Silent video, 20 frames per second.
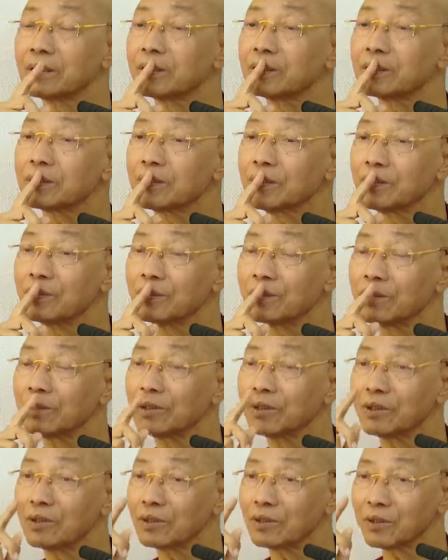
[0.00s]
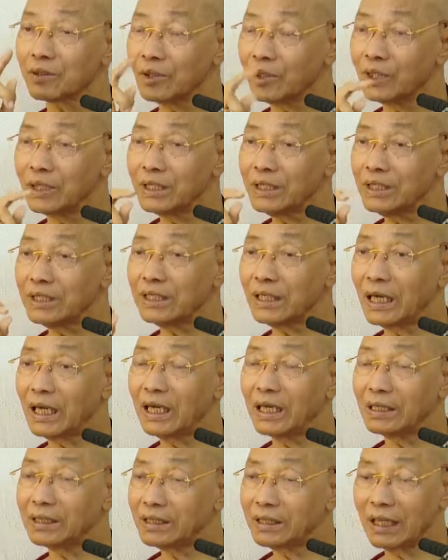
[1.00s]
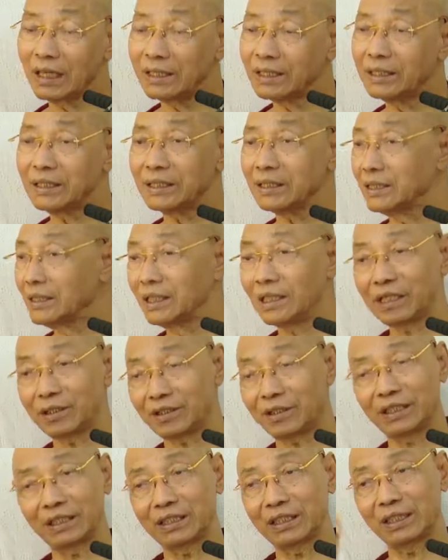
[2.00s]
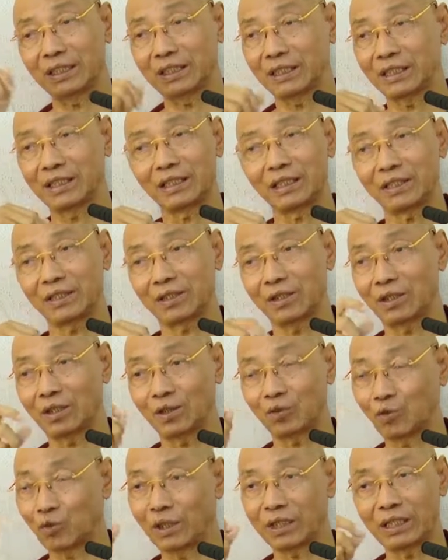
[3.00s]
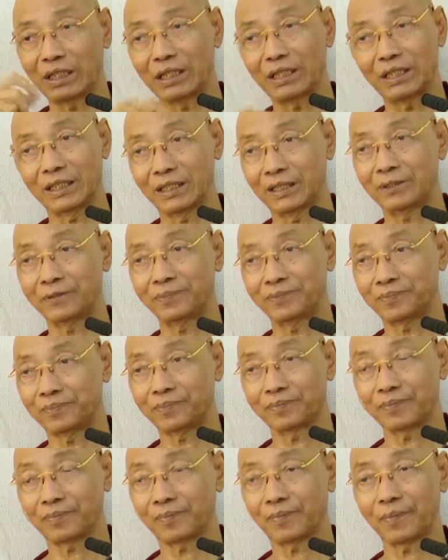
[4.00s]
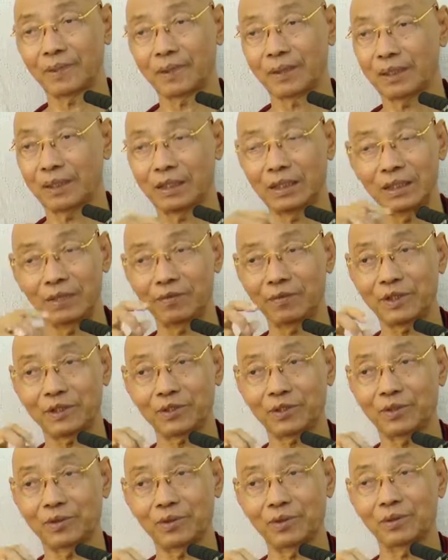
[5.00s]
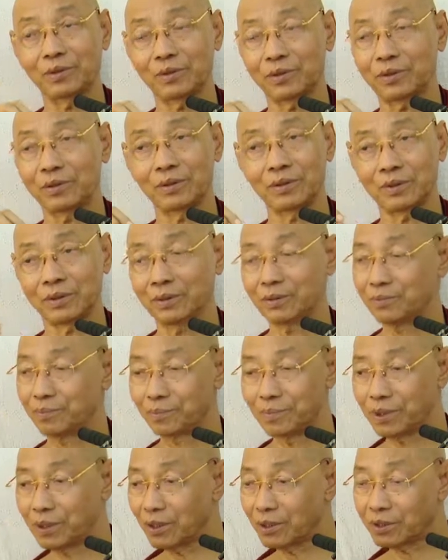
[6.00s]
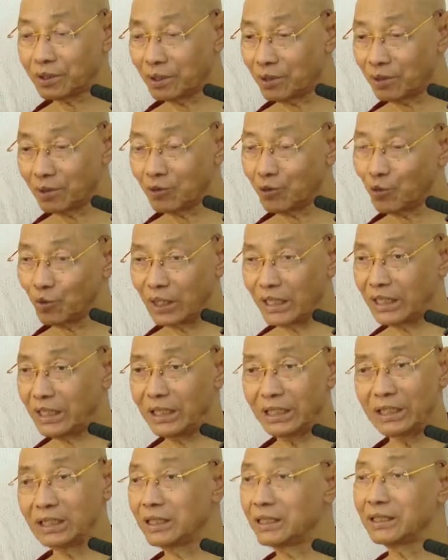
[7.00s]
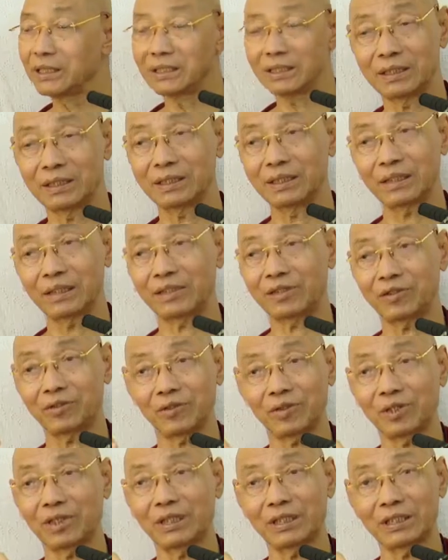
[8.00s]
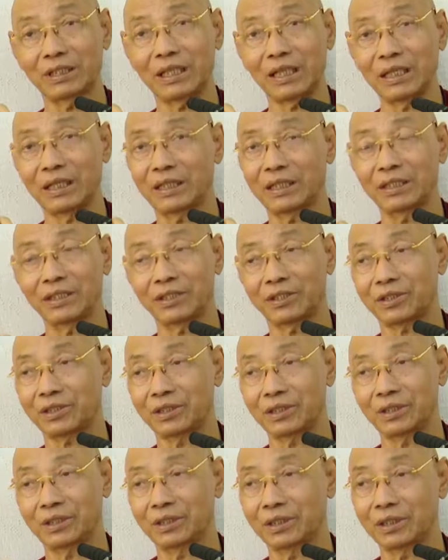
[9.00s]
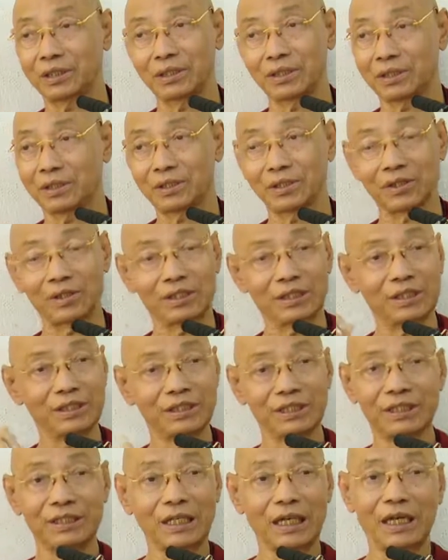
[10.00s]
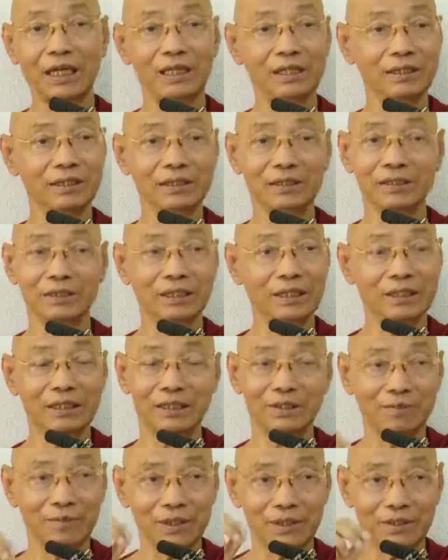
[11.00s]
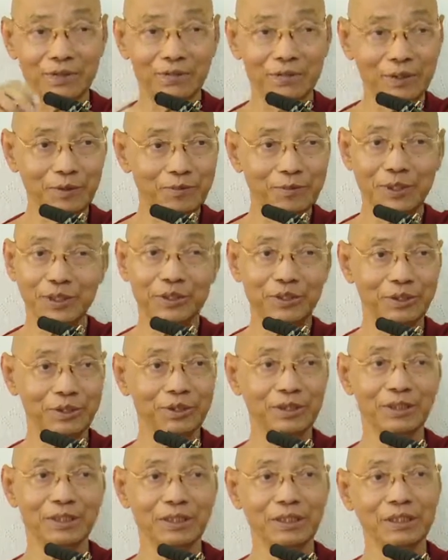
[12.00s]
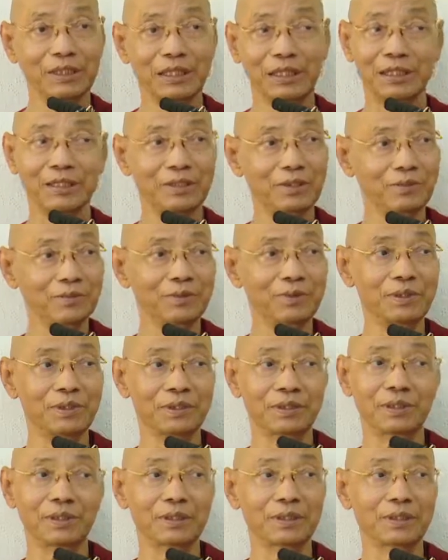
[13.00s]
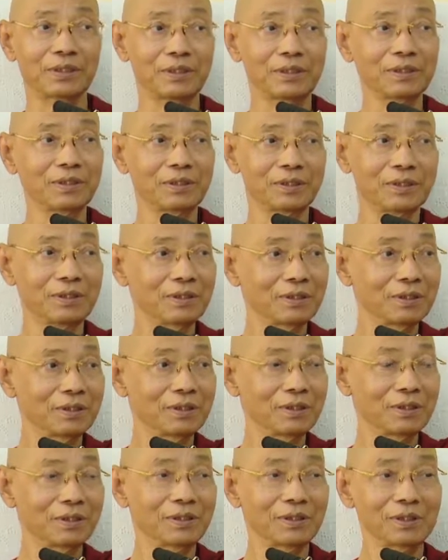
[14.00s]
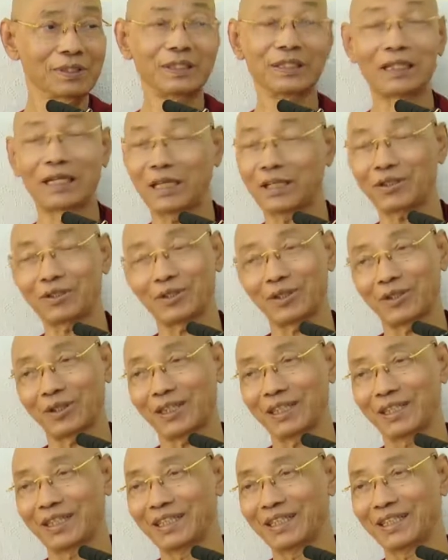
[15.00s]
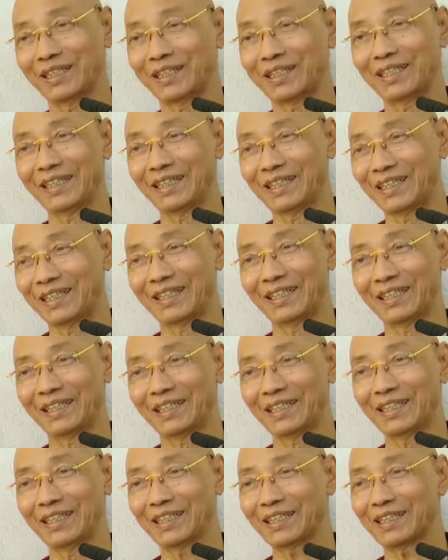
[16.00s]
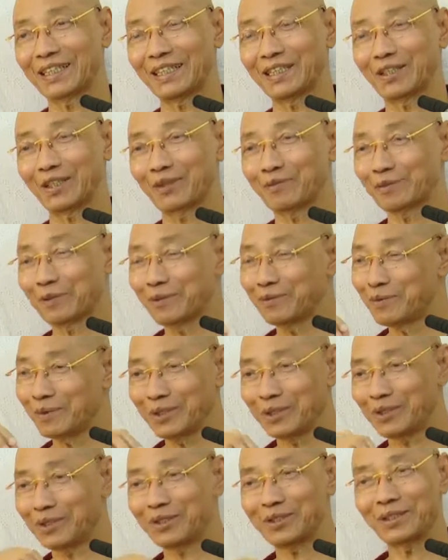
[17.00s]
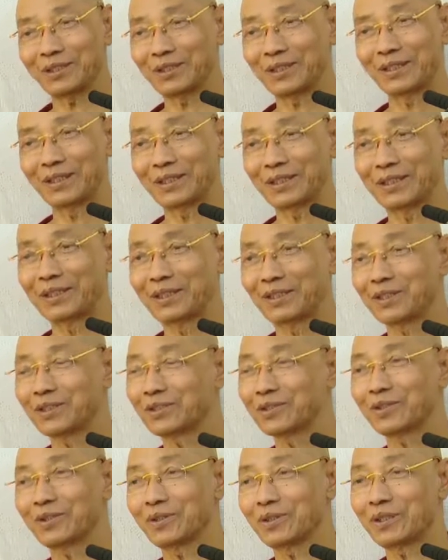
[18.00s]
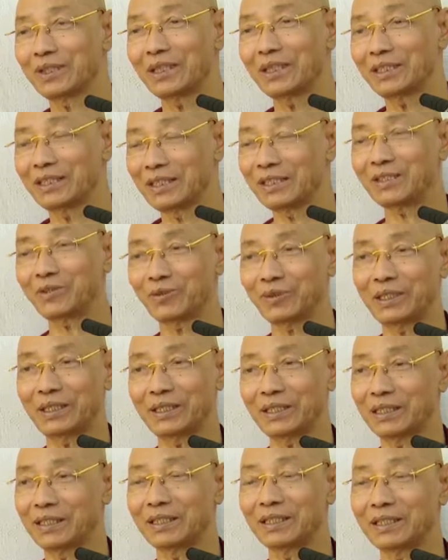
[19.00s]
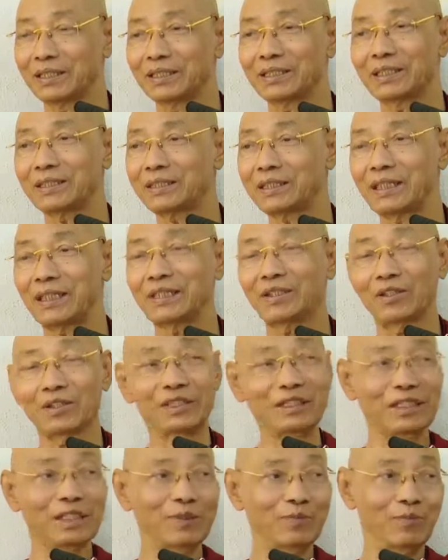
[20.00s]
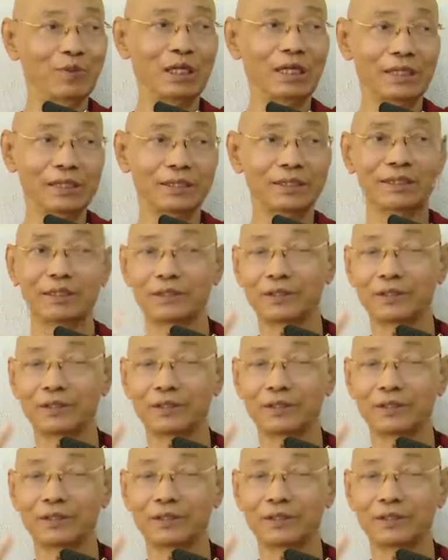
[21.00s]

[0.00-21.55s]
So Rohita Yanti Arinye or Wane. If it's so, because of Wane, this Rohita is not a deer. That must be fish, a kind of fish. Deer, sorry, cannot be fish. So in this way, this is a logical point.